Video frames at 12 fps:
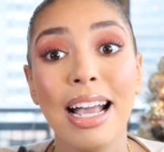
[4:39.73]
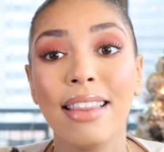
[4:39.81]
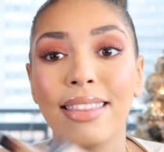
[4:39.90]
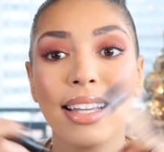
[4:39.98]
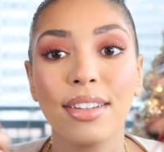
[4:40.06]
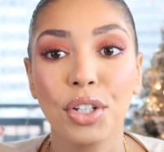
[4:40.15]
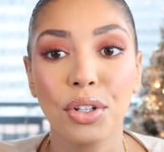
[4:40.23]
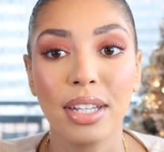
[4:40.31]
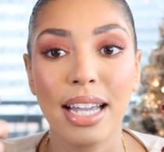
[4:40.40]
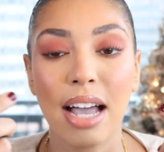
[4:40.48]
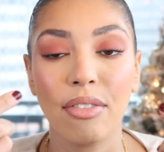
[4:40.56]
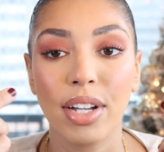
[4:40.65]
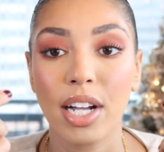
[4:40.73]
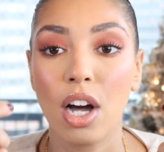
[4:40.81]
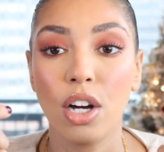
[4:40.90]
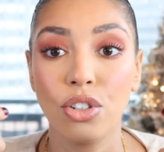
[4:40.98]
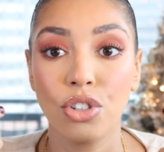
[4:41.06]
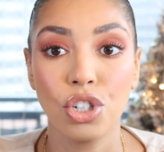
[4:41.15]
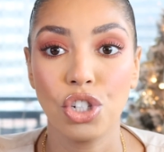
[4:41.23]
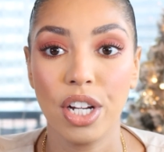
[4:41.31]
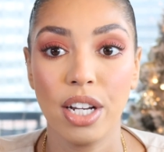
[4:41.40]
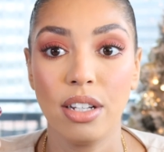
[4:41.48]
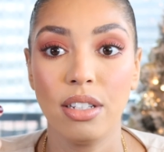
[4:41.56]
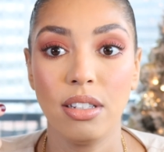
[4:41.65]
They literally have like 100
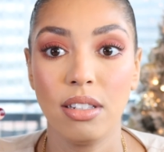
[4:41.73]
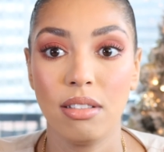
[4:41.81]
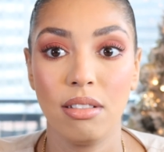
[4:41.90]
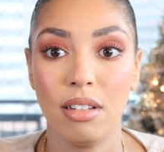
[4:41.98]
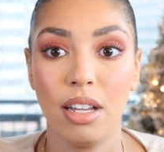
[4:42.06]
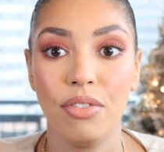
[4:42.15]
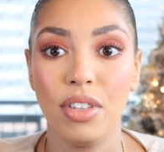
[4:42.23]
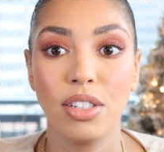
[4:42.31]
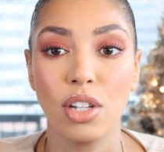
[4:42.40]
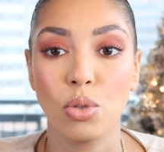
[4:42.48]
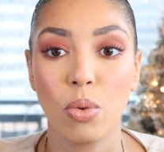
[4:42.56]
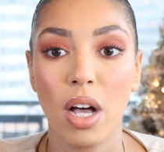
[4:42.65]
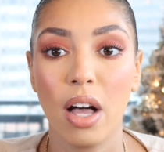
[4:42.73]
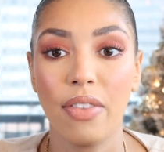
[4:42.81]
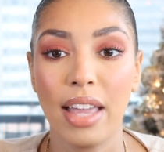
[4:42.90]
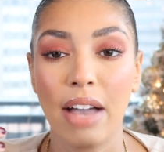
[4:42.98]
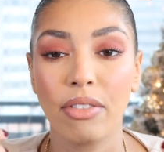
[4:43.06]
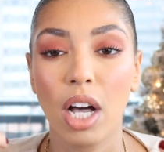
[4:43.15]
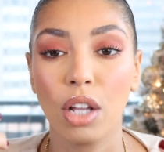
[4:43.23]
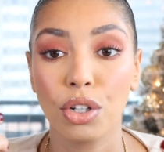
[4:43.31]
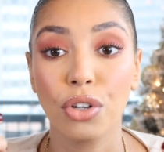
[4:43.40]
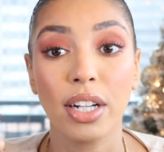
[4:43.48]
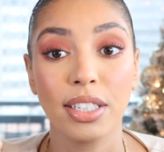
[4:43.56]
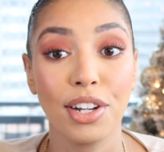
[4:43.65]
shades of these as well, and they have color
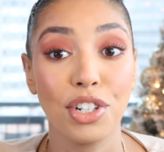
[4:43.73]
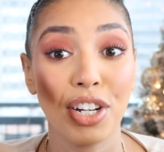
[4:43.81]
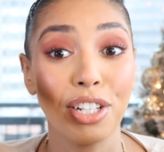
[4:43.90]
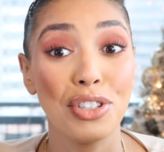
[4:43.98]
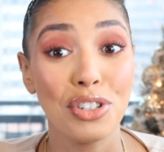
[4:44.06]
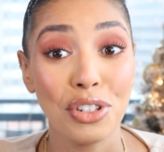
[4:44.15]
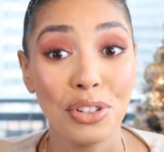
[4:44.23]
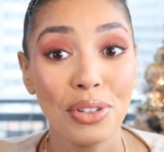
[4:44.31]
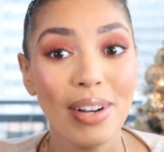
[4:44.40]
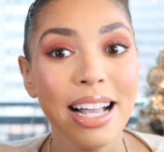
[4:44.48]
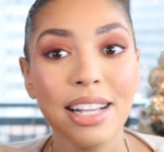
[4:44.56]
correcting shades too,